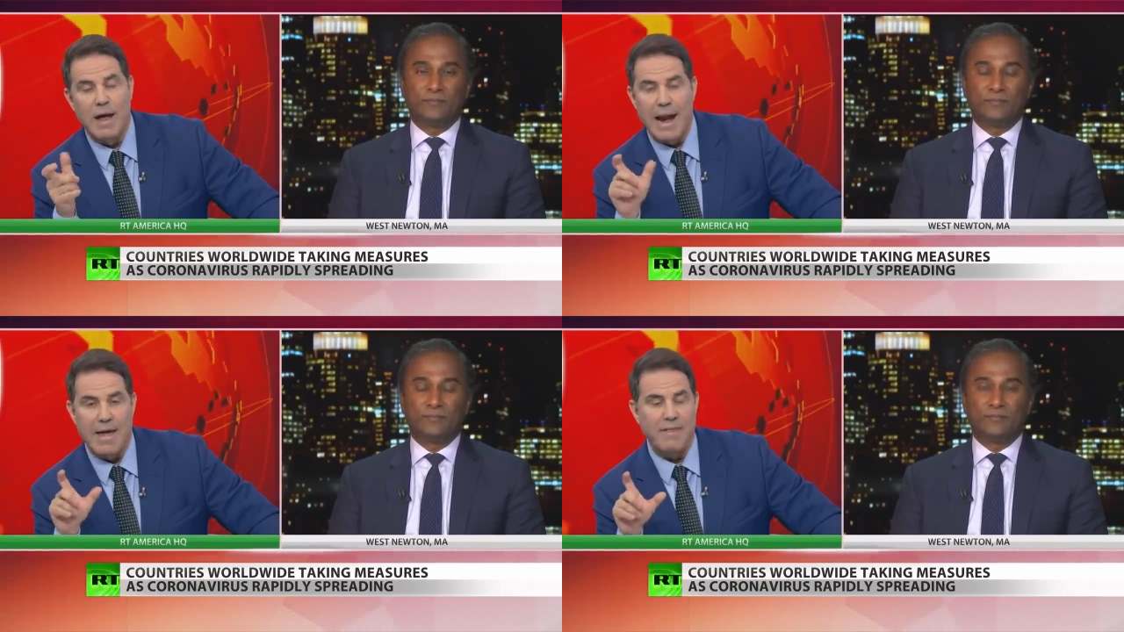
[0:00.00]

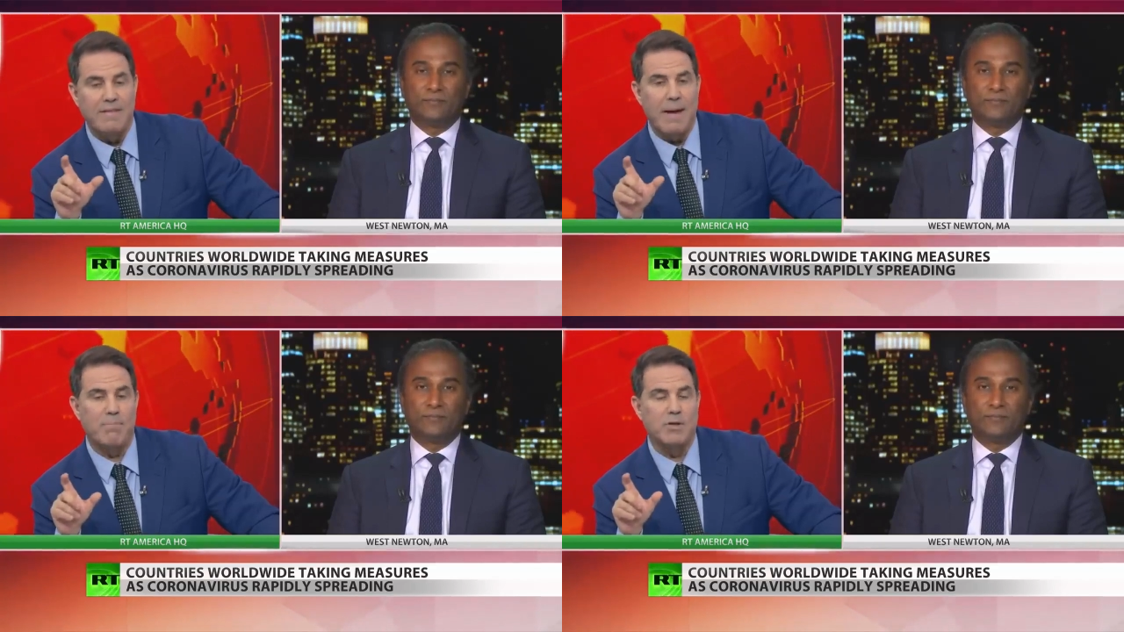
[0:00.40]
Speaker 1: And I think
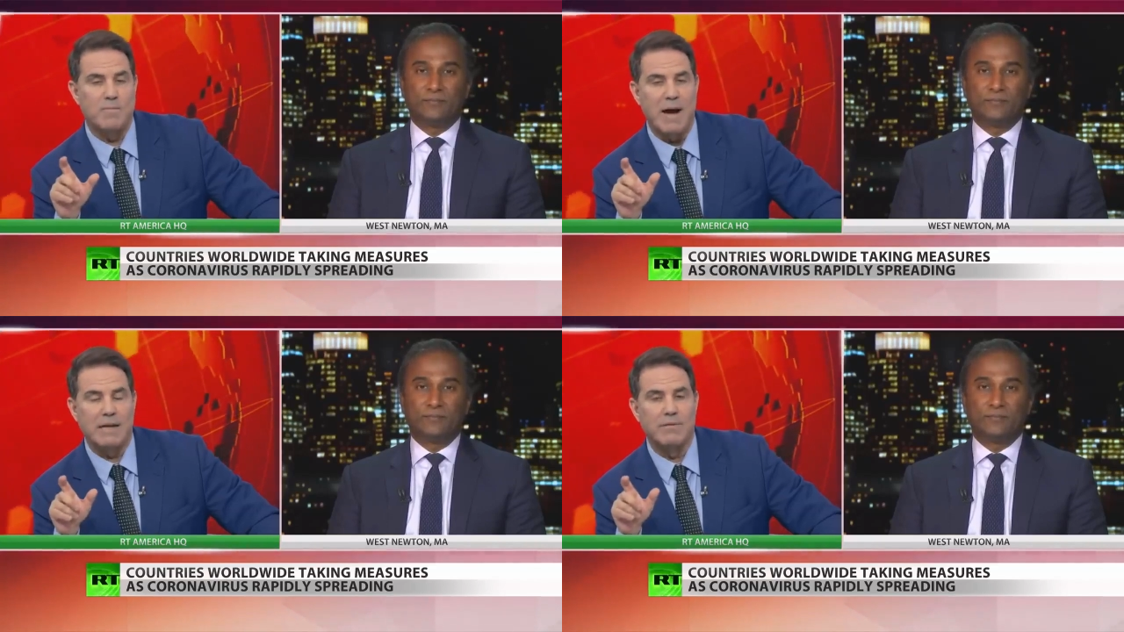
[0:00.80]
that
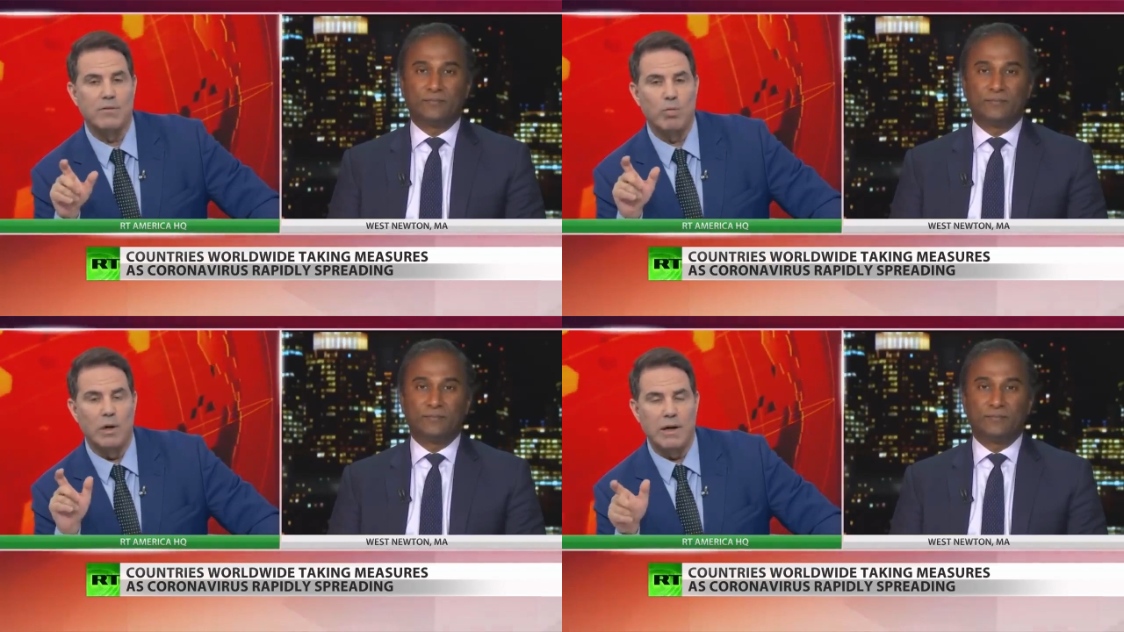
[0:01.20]
perspective is
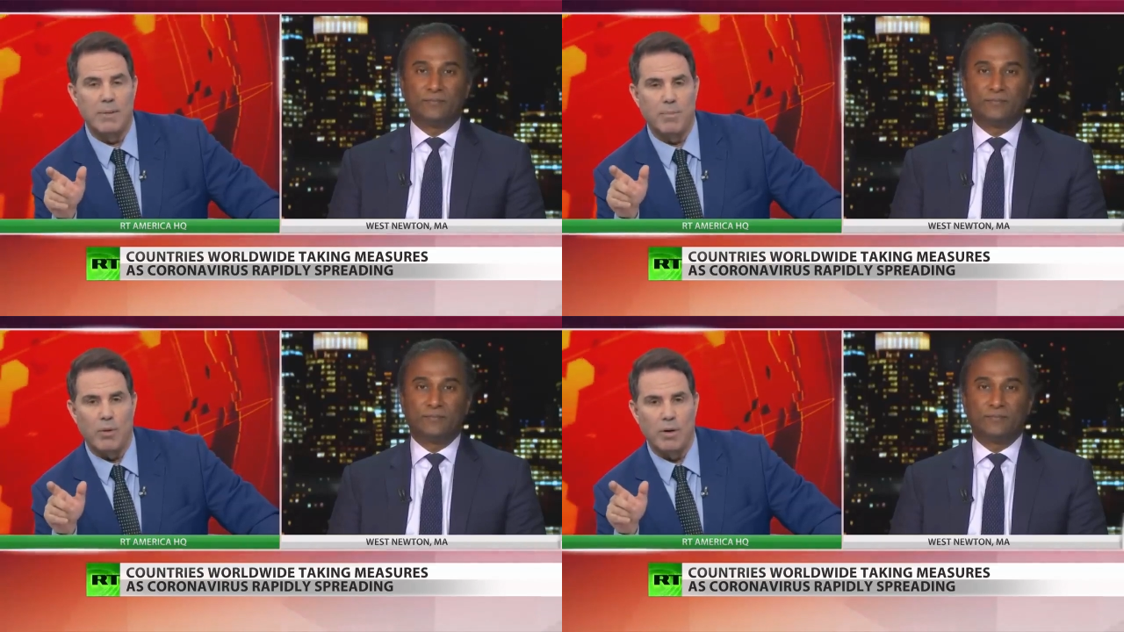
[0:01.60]
really
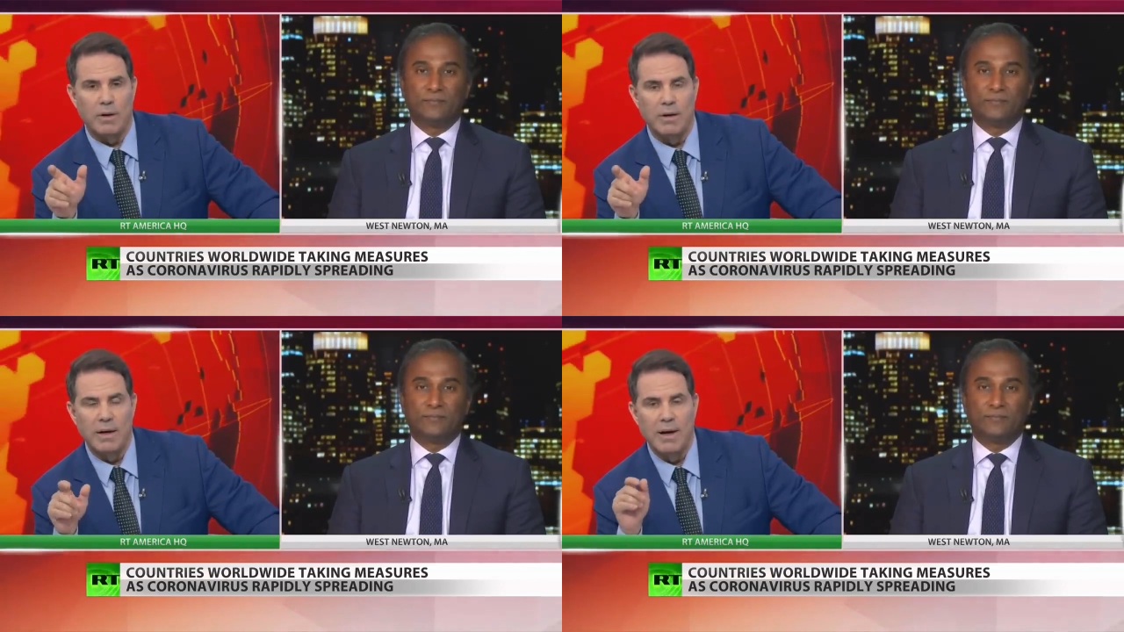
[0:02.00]

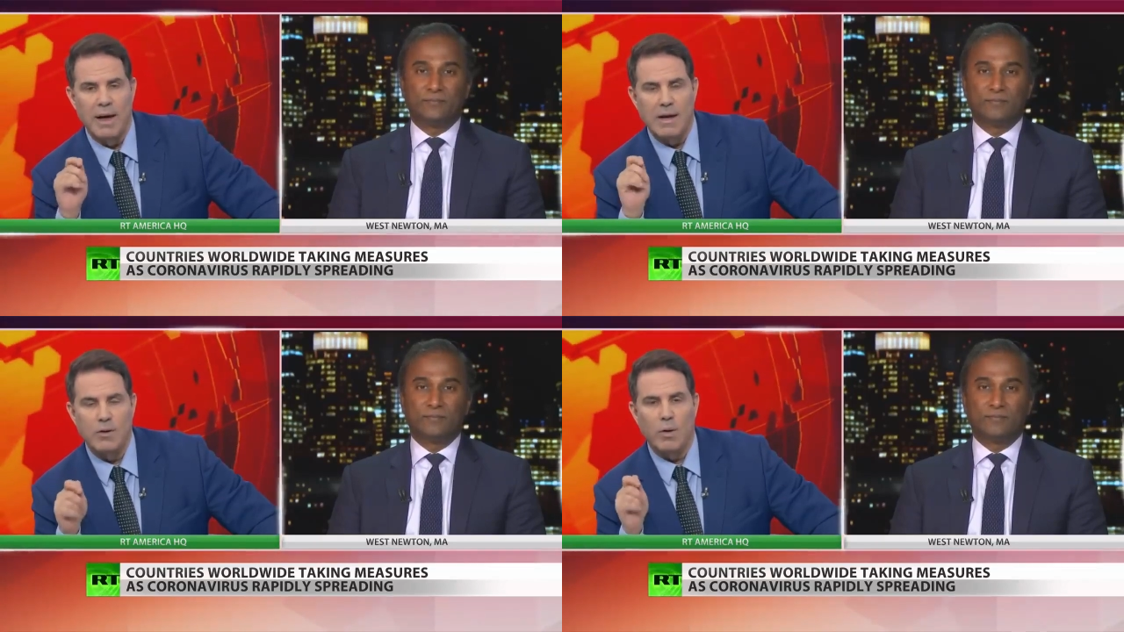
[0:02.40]
important
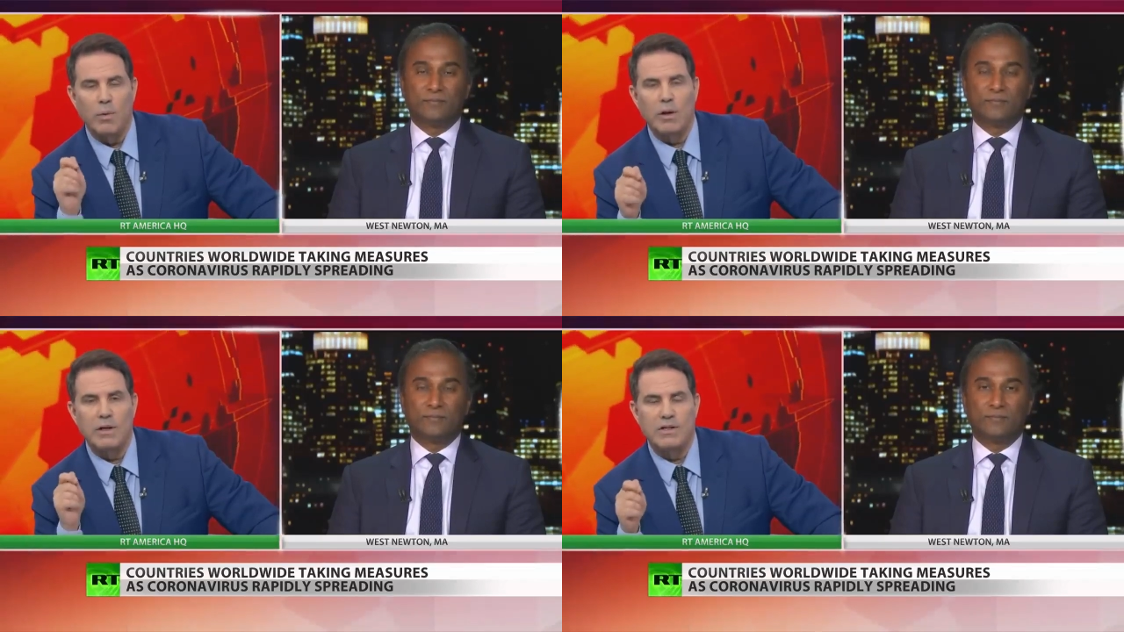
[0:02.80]
and you're a really